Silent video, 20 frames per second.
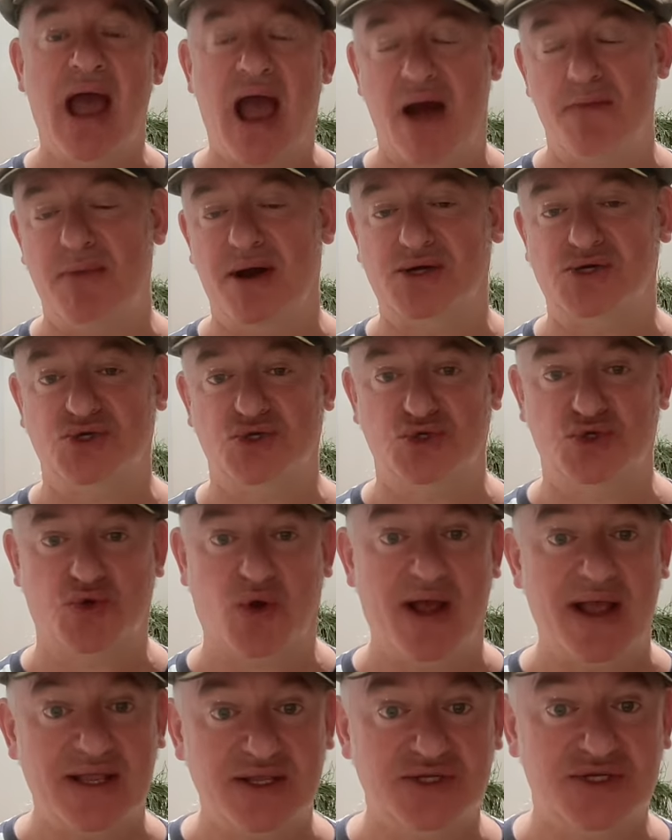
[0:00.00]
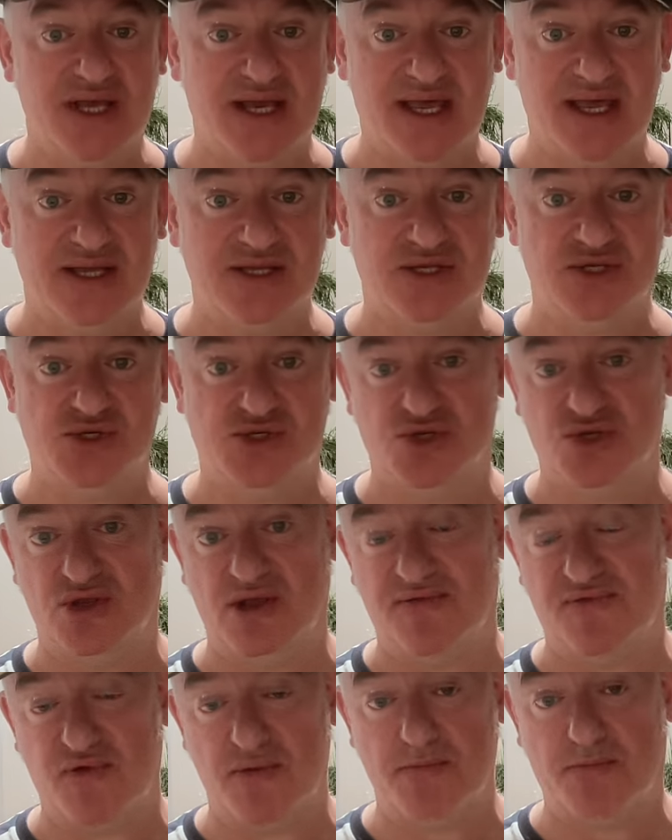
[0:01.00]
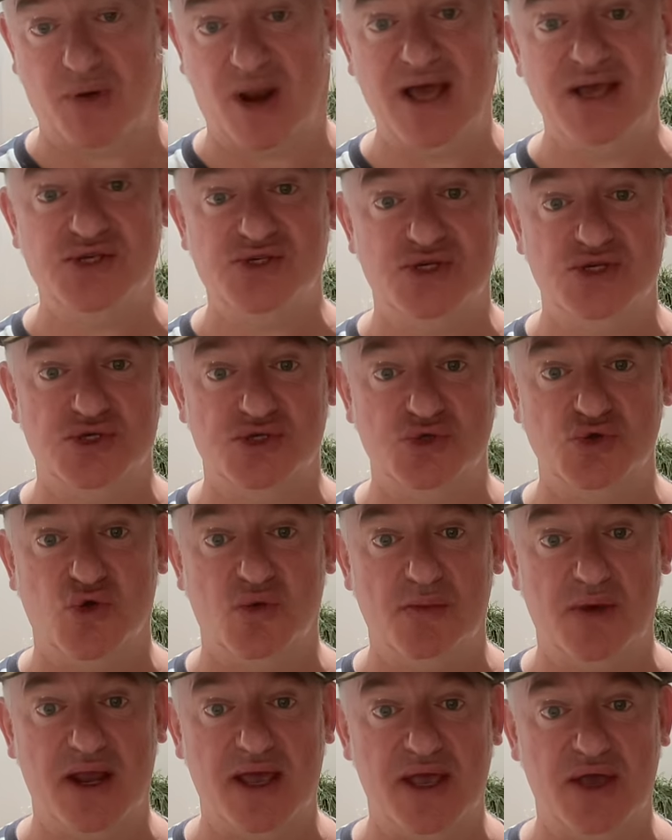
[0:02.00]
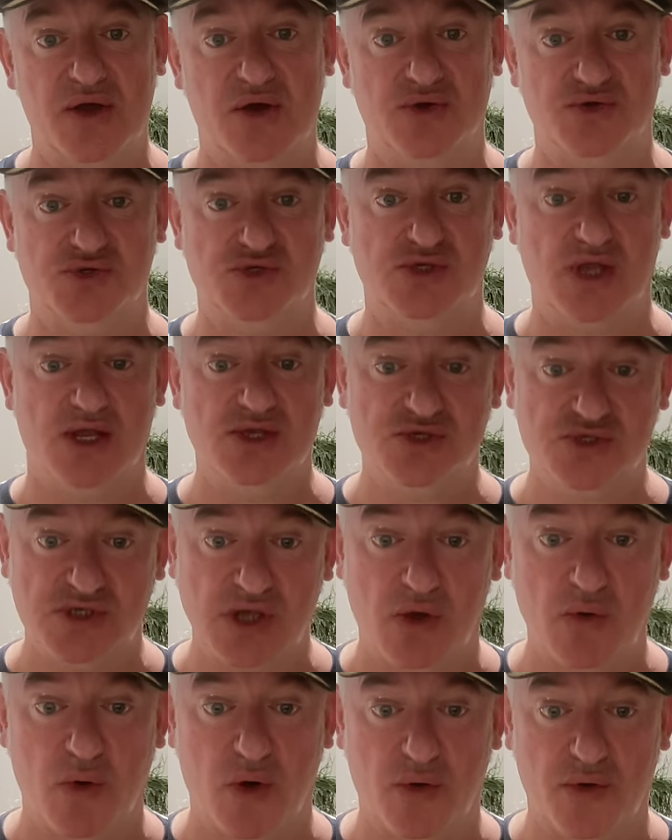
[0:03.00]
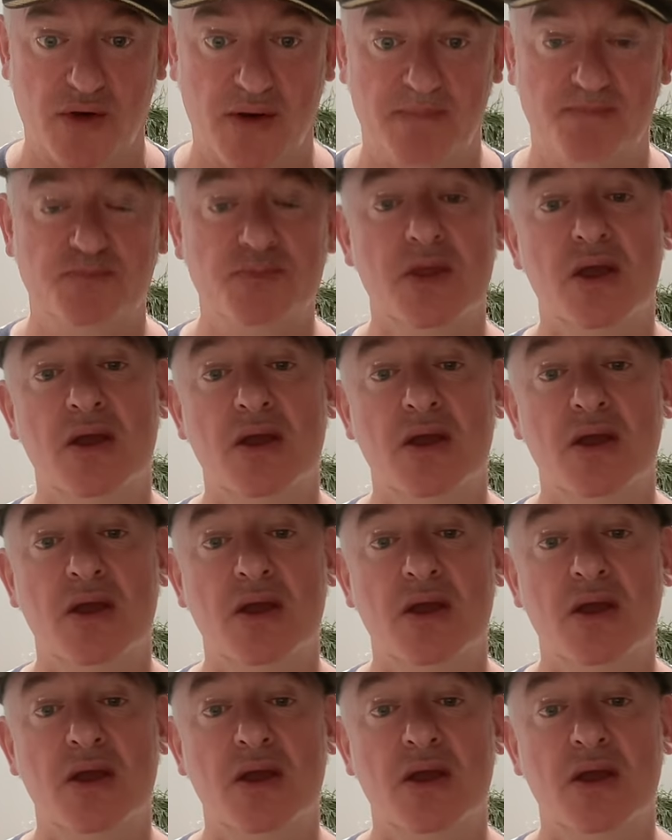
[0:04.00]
how much train tickets to different places normally cost, and so on.